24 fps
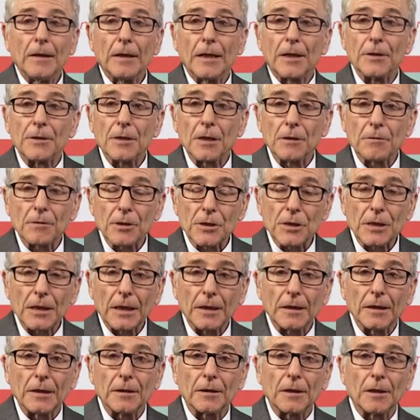It's
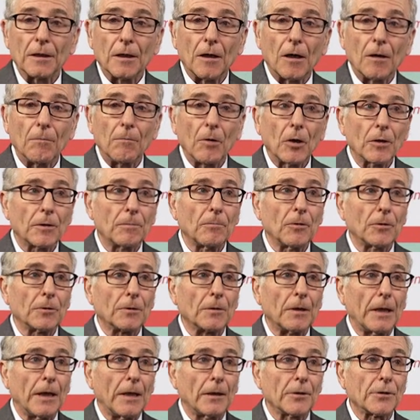interesting that there are multiple
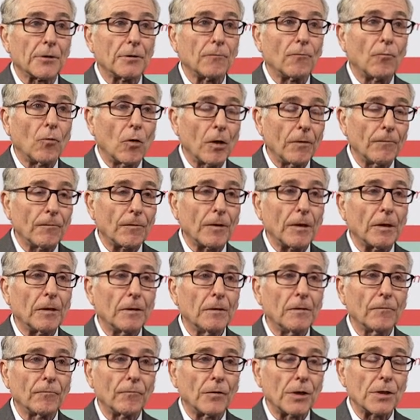trials of
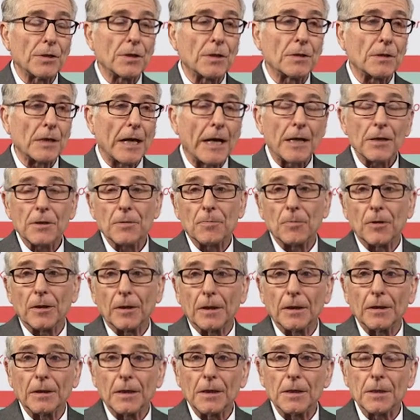warfarin versus aspirin
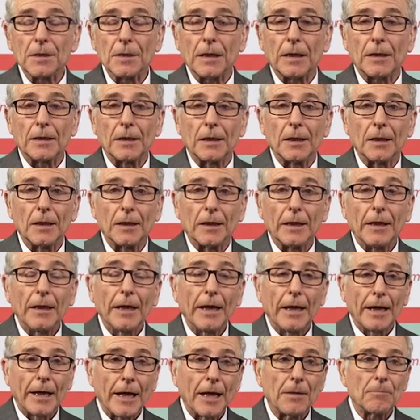in these secondary
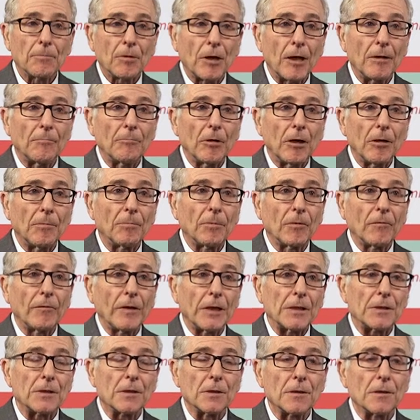and primary
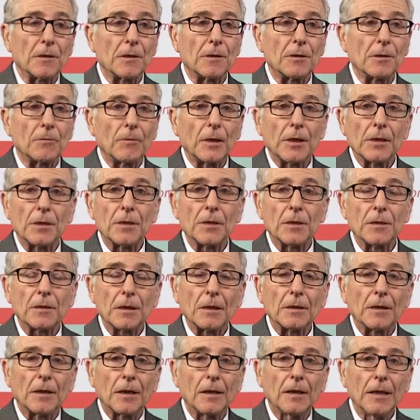prevention situations,
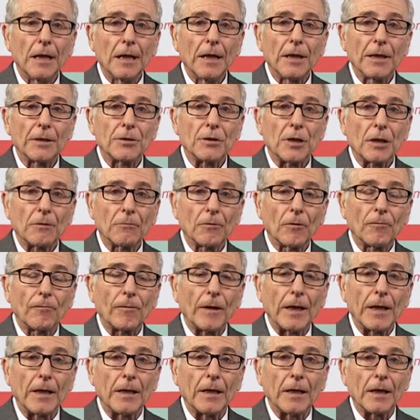and the general
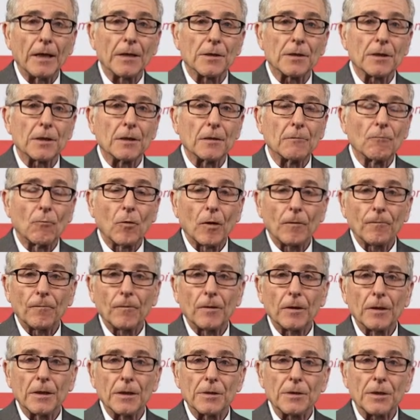finding is that
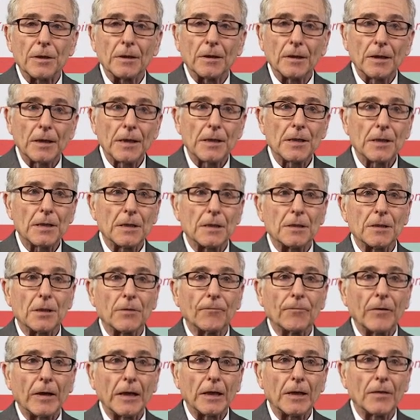warfarin is at least as
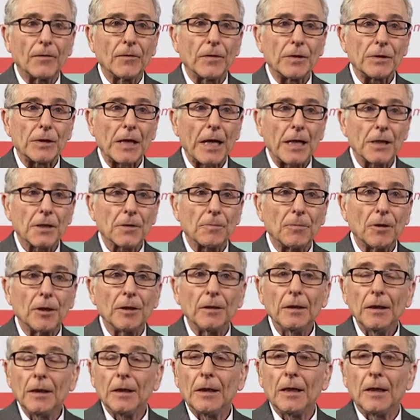effective as aspirin,